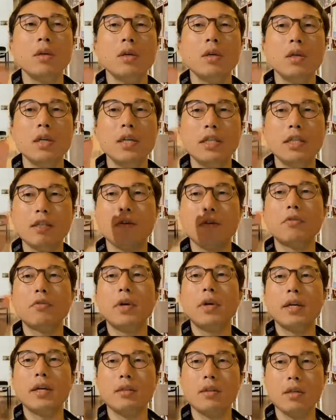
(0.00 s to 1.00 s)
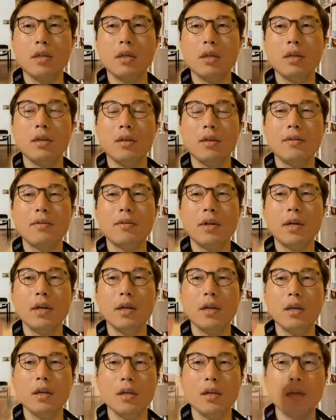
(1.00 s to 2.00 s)
is correct,
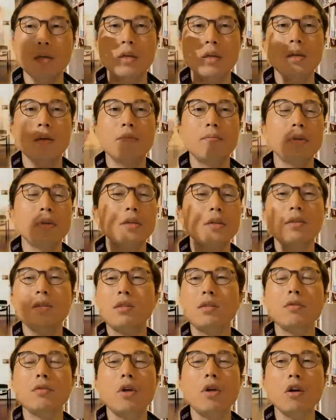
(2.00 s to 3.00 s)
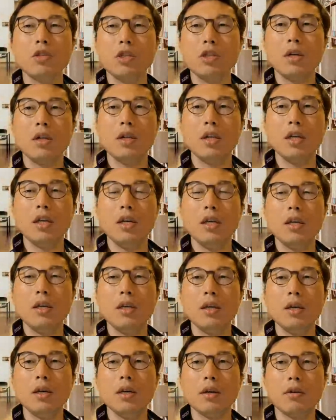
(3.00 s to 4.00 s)
right? Because it's logically
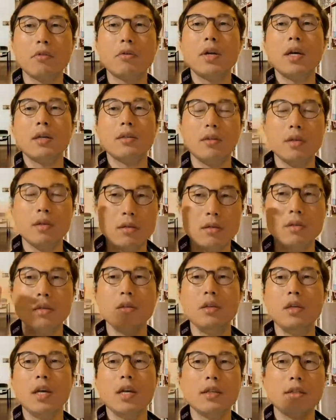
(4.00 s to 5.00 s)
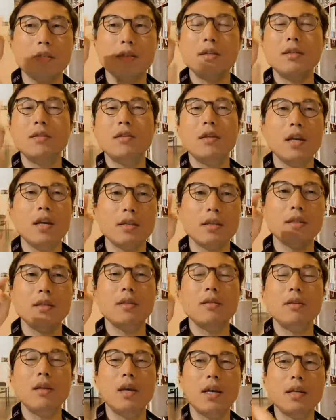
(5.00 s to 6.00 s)
correct. Yes, and yes,
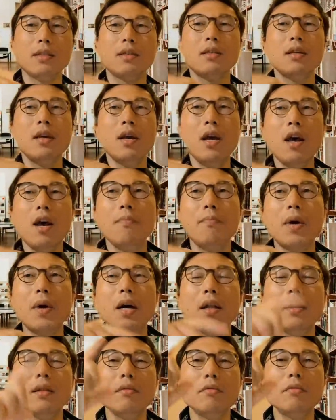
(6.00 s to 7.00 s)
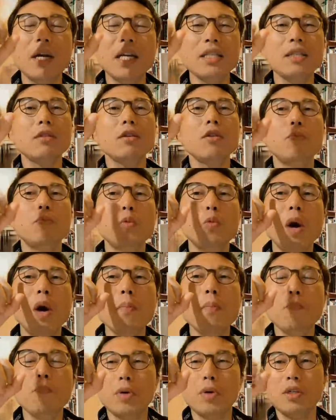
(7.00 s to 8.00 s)
and yes. But rest of
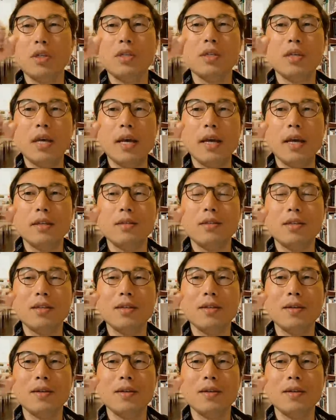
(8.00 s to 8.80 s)
1%